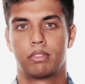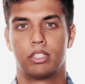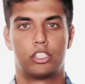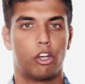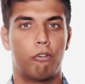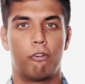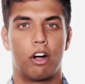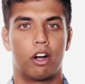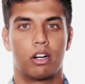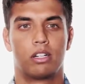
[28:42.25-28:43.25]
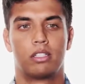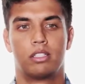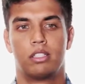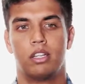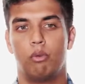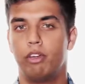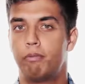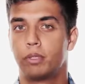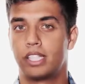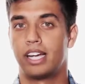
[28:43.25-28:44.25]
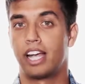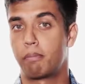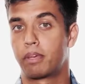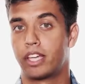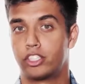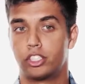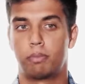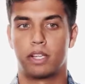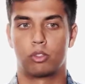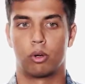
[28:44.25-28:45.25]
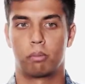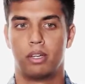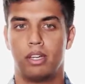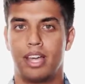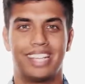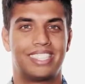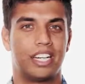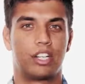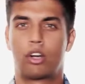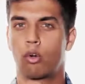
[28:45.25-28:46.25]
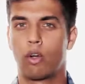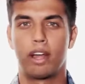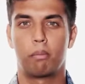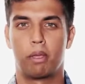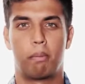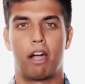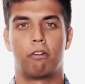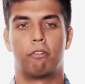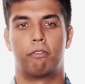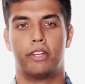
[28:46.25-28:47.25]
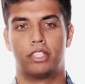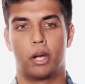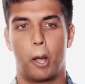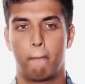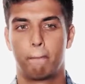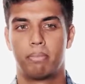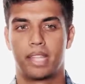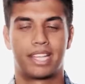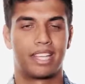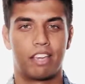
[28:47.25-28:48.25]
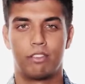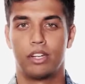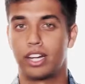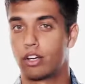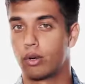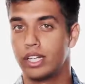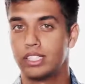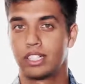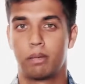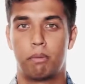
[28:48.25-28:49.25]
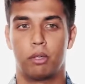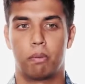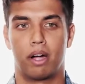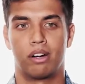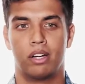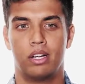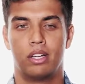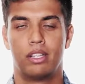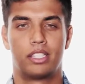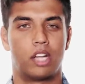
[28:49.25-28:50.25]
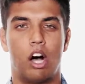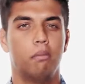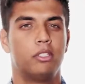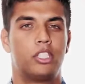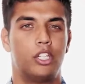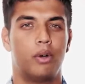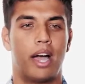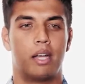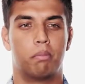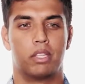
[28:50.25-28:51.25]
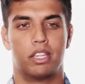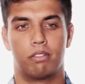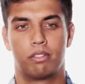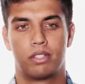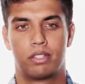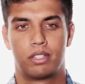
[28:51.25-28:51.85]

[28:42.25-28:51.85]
So far, we've presented application Spacewarp as an incredibly powerful feature that can give you an increase in compute power that's almost too high to believe.